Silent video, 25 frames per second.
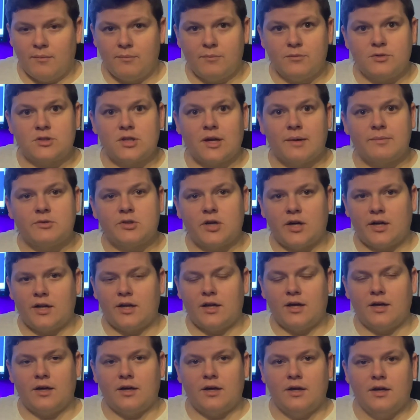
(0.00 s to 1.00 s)
I'm going to stop trying
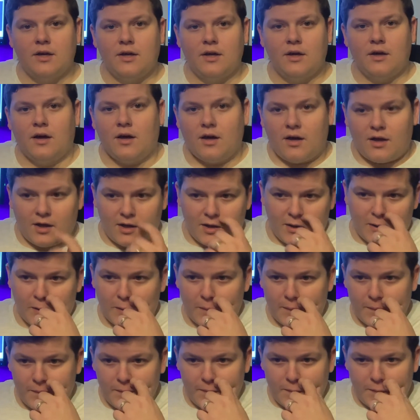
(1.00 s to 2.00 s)

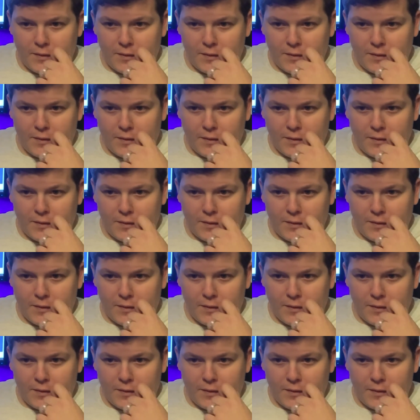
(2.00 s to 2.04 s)
to,